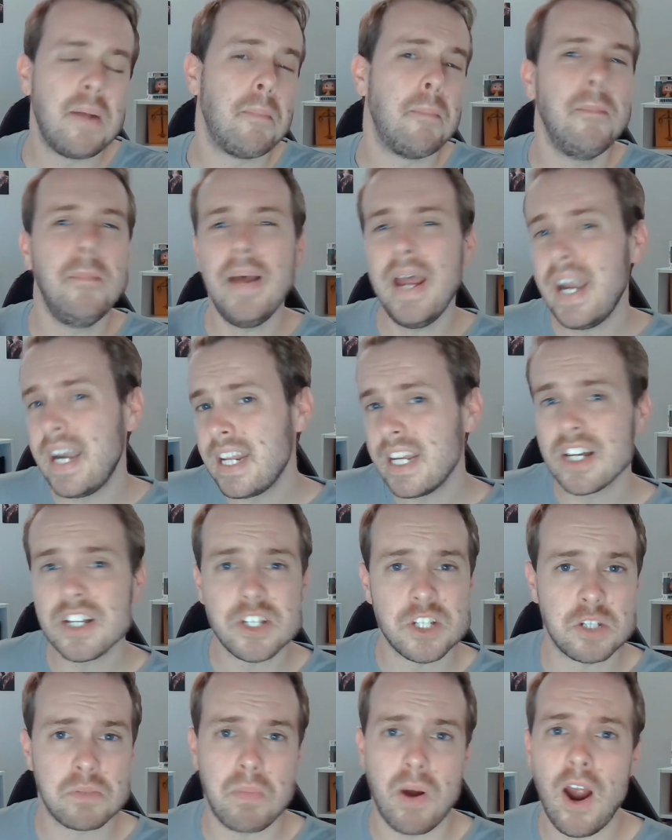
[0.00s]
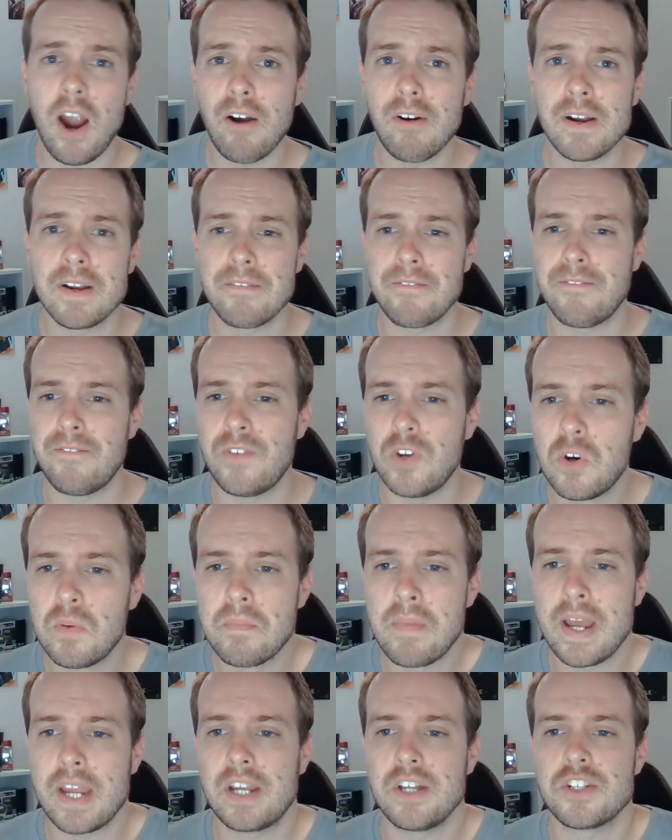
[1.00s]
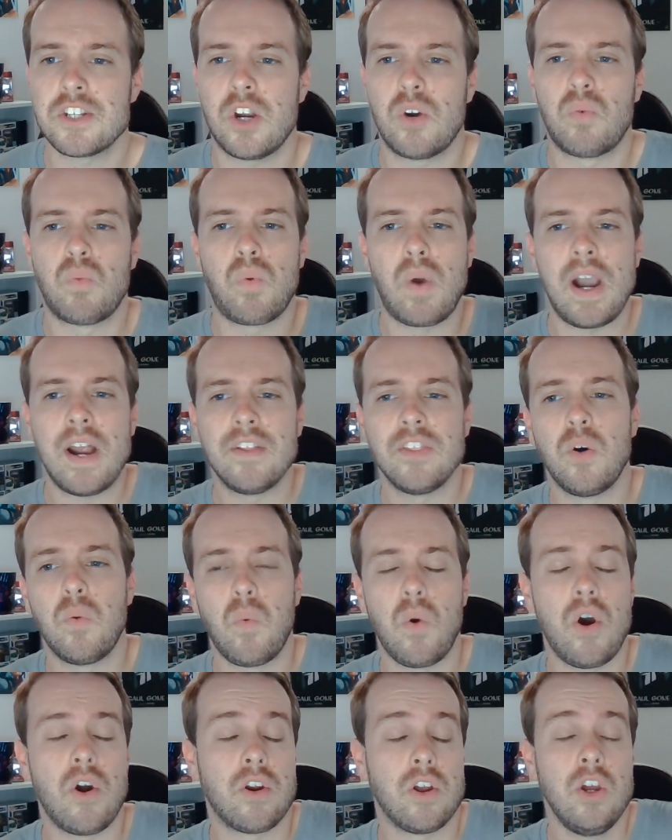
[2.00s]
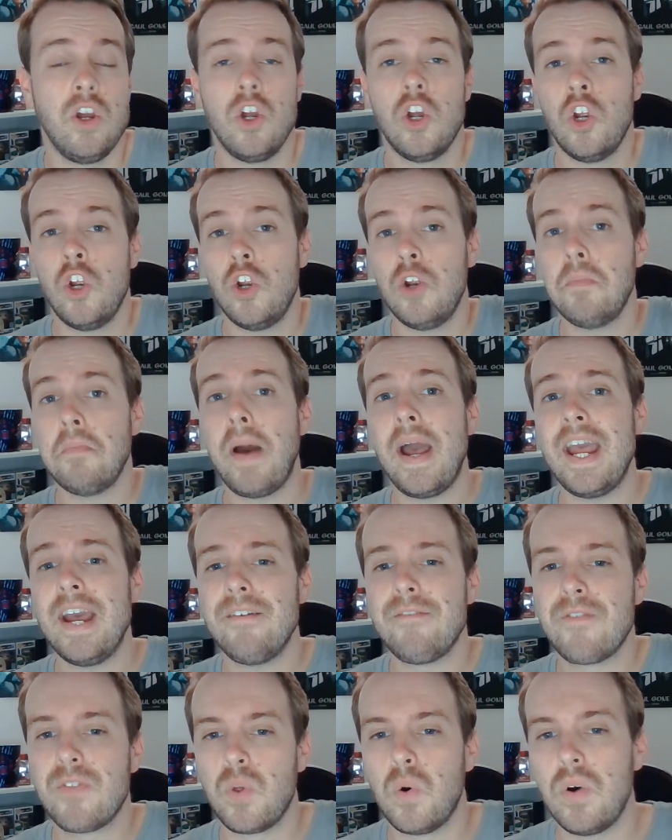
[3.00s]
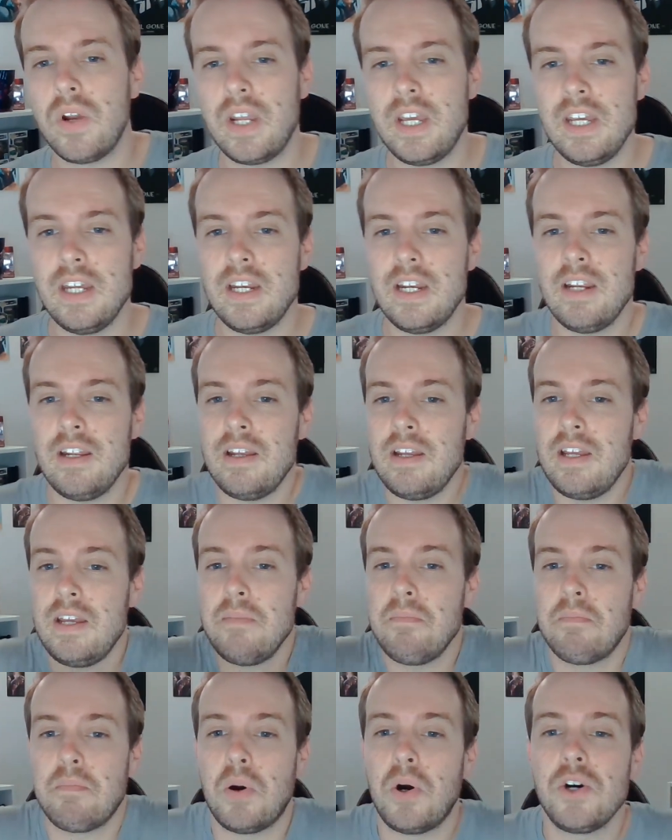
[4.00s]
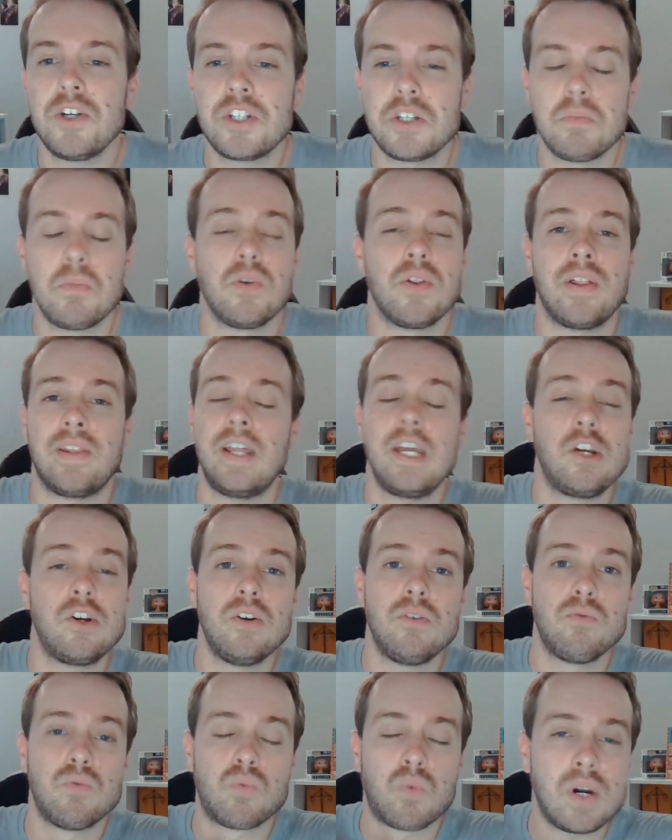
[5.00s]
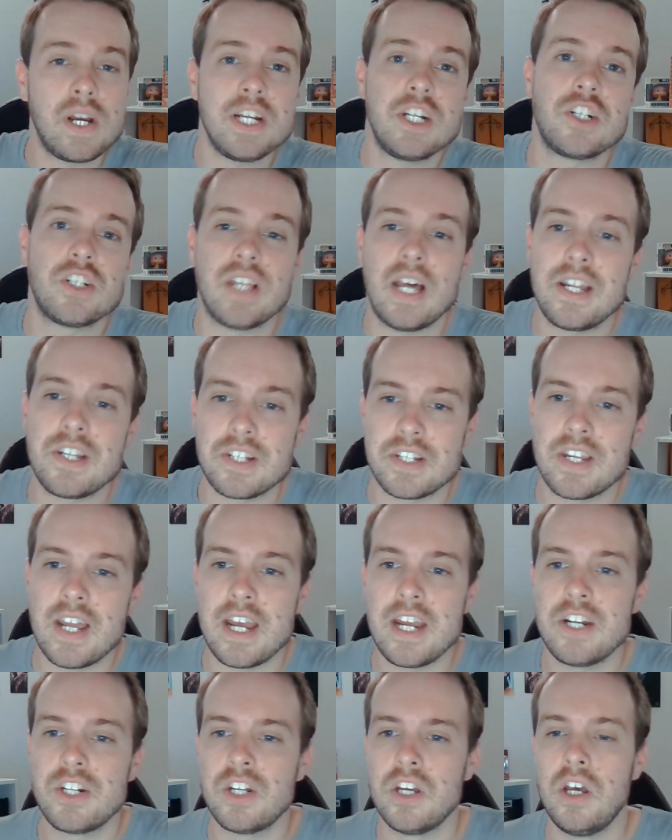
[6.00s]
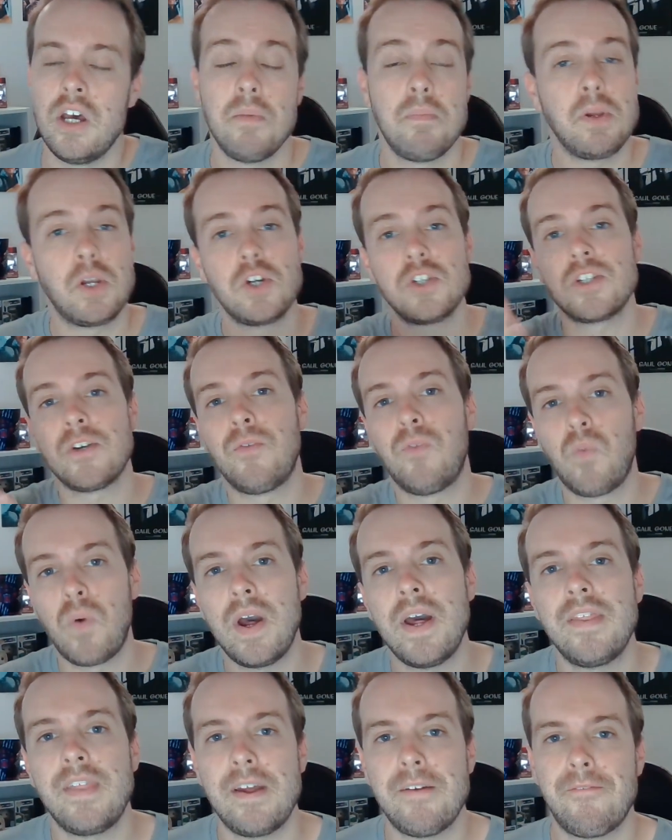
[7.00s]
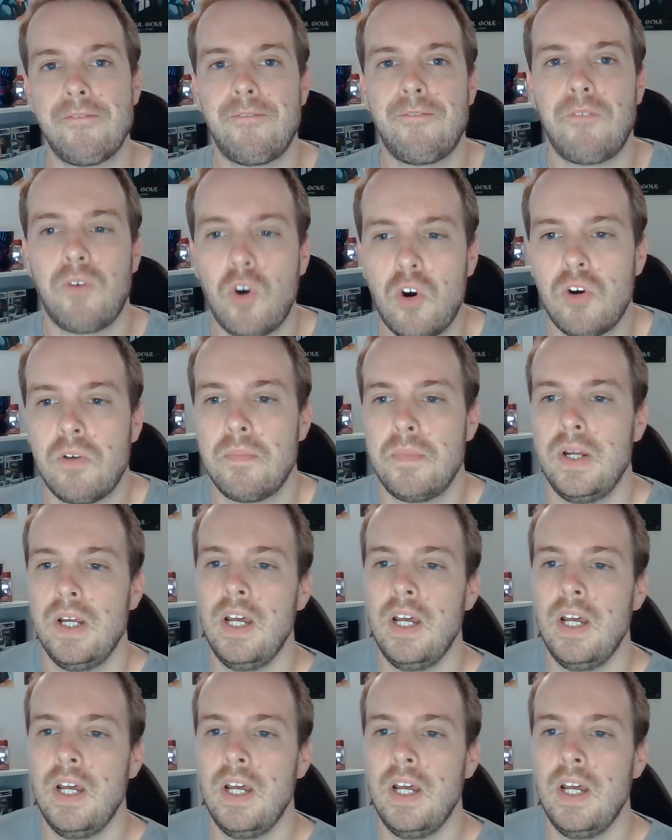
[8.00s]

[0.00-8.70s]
many aspiring filmmakers around the world who may have thought it impossible that they could reach that stage because of where they're from.